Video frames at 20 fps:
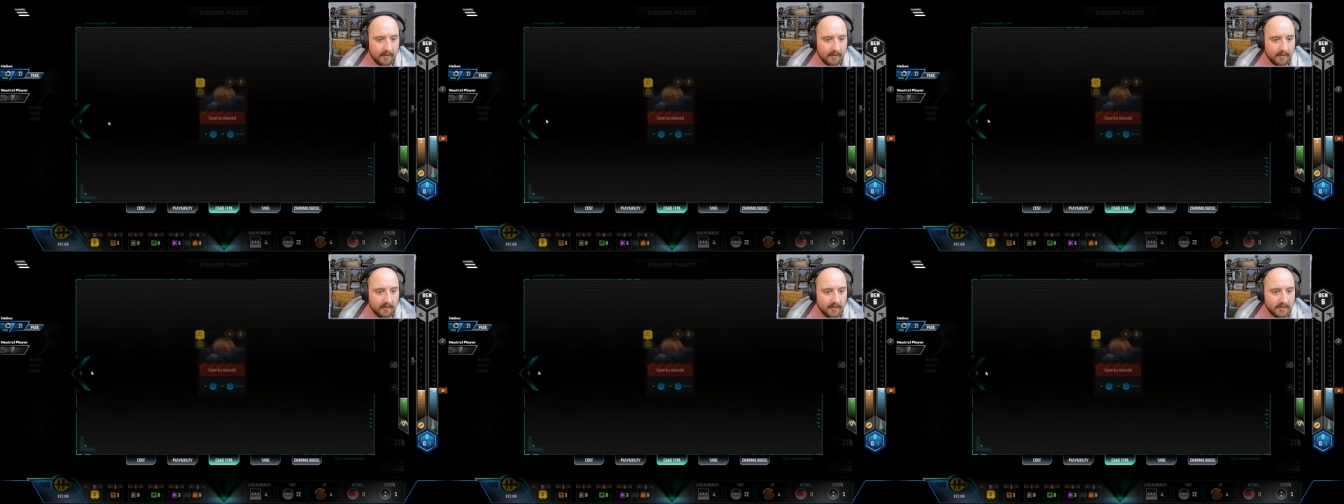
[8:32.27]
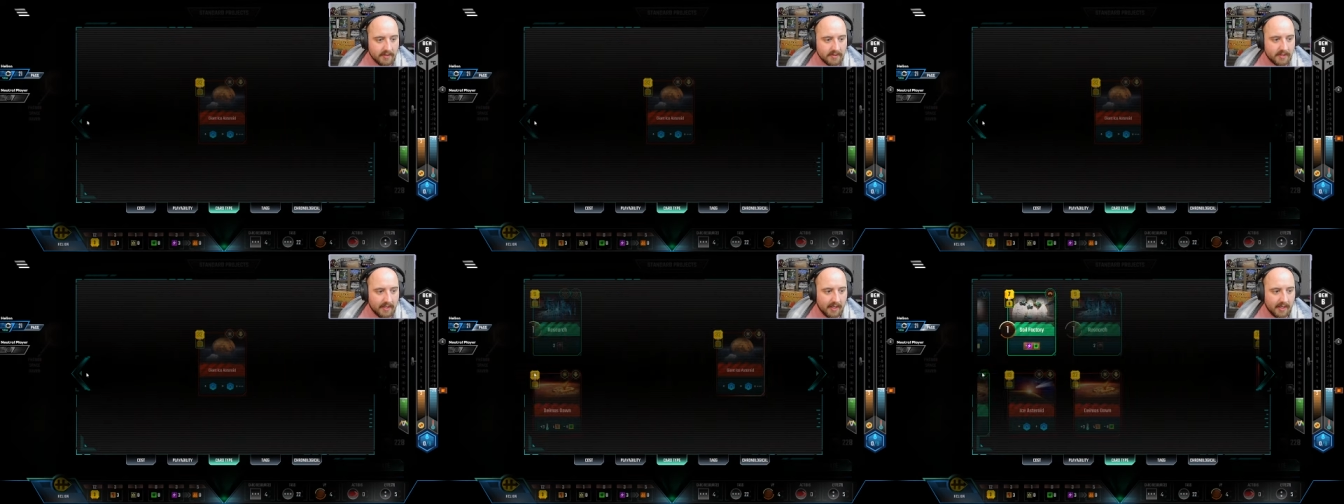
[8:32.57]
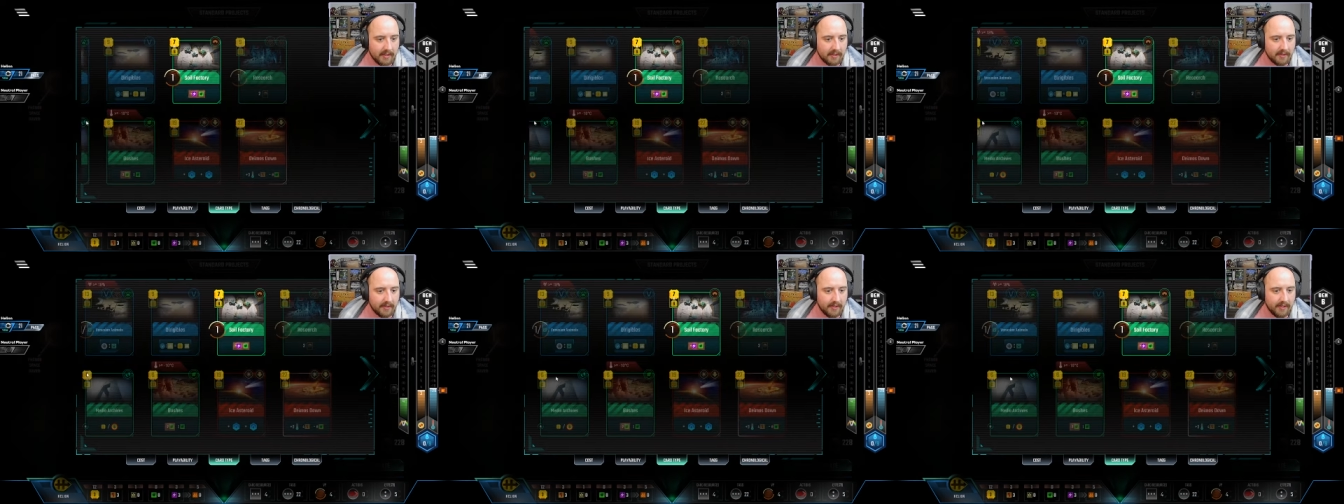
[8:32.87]
It's kind
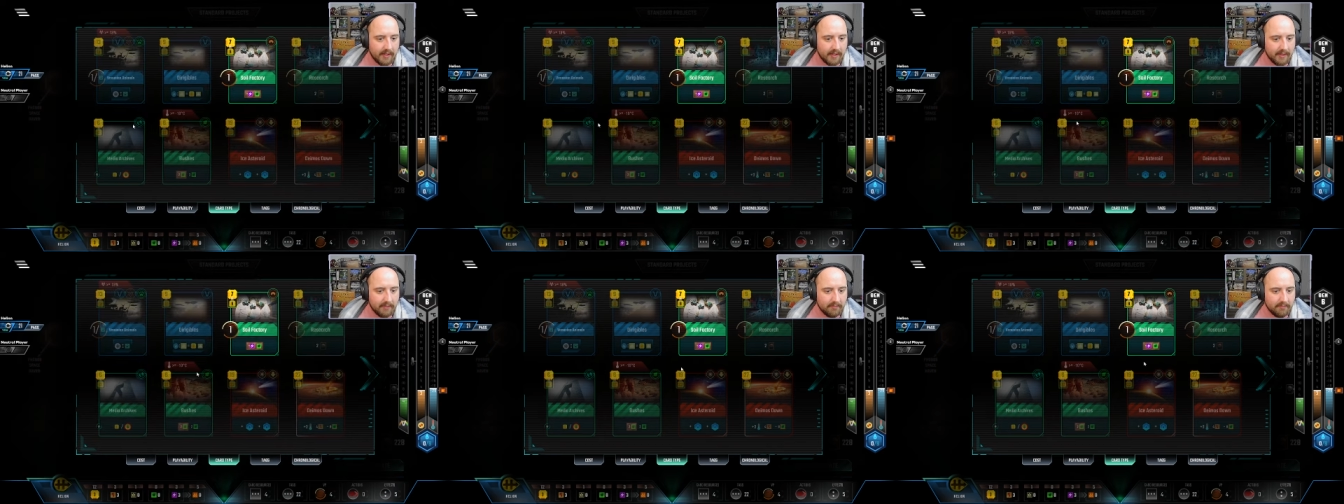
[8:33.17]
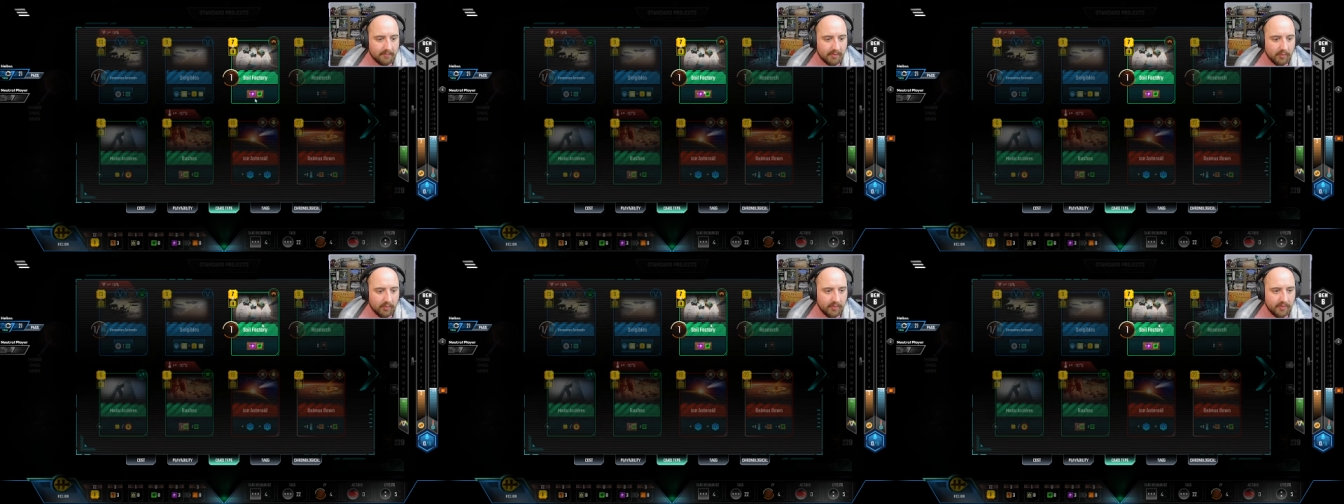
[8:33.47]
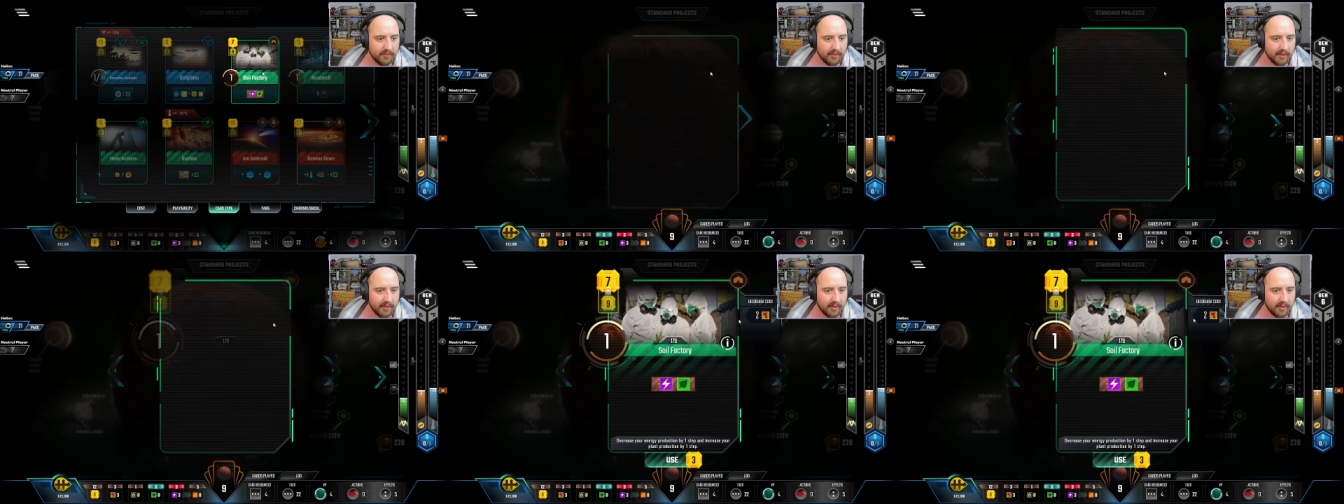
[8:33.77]
of lame, but we're
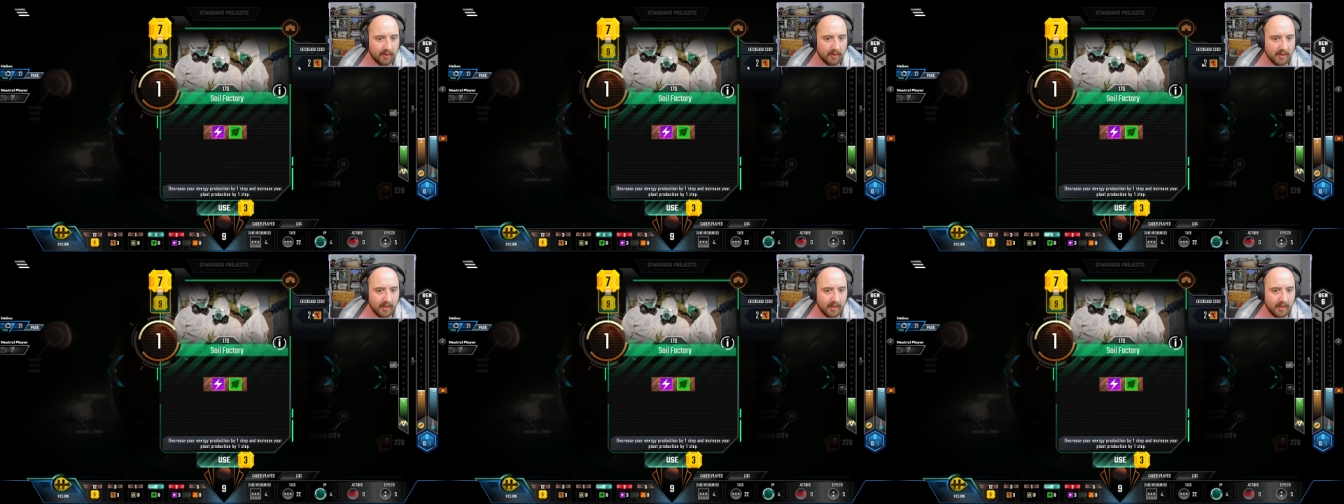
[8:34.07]
there.